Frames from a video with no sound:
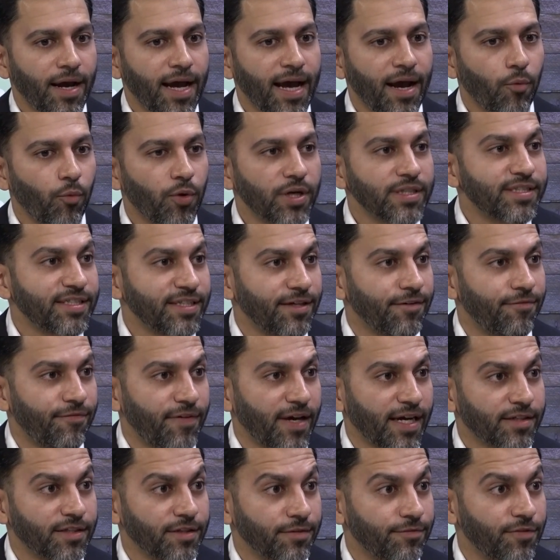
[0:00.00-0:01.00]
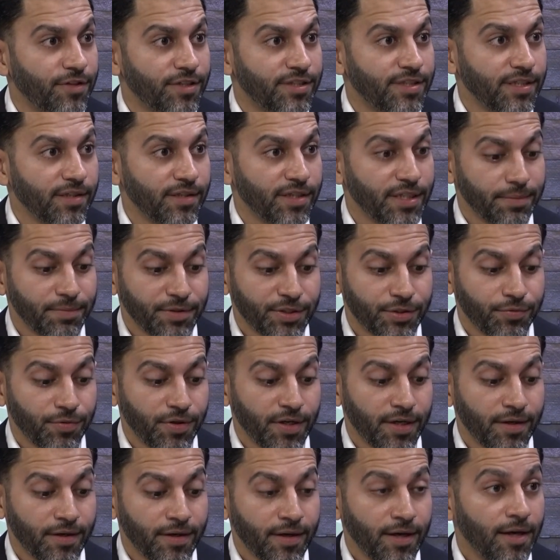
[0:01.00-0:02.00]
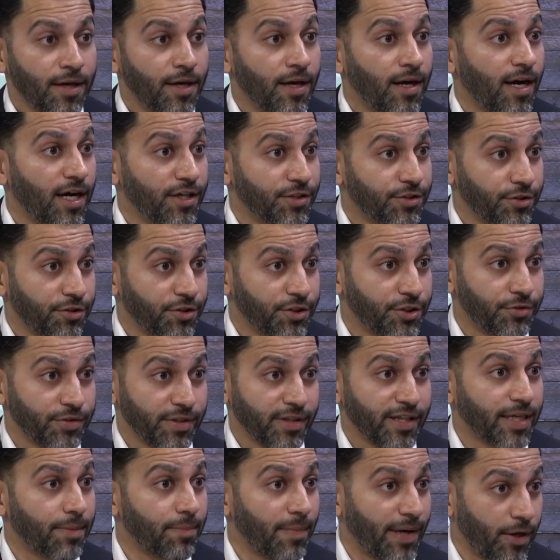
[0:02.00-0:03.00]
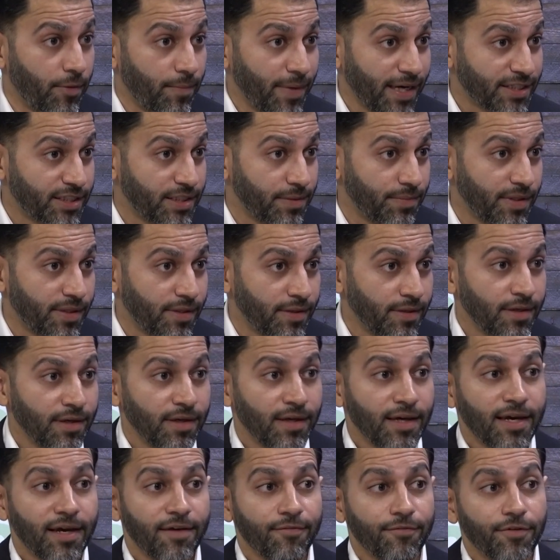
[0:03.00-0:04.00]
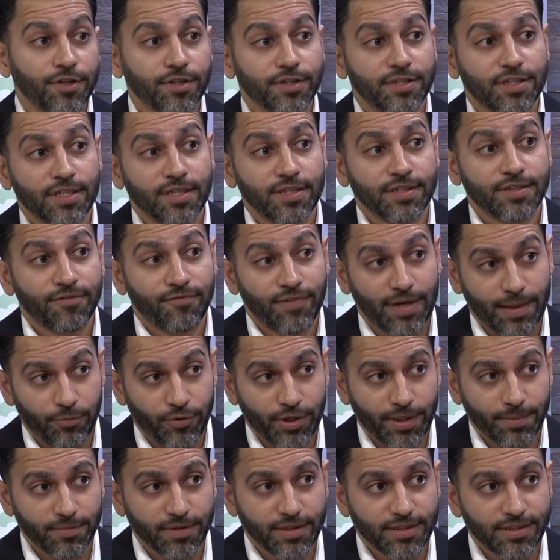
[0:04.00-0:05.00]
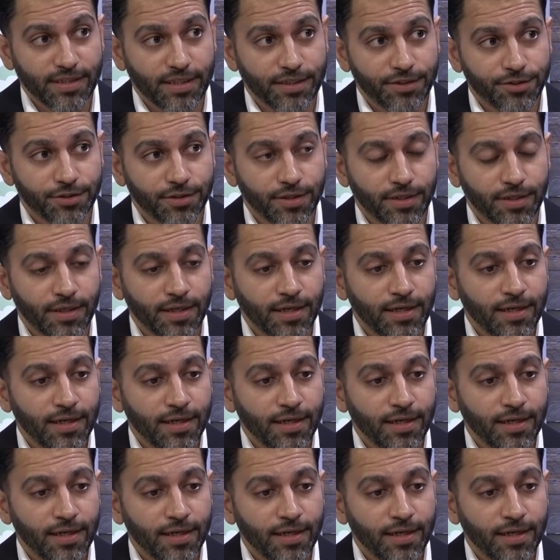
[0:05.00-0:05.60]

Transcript: what's the effect of fertility between a surgery like myomectomy versus a fibroid embolization.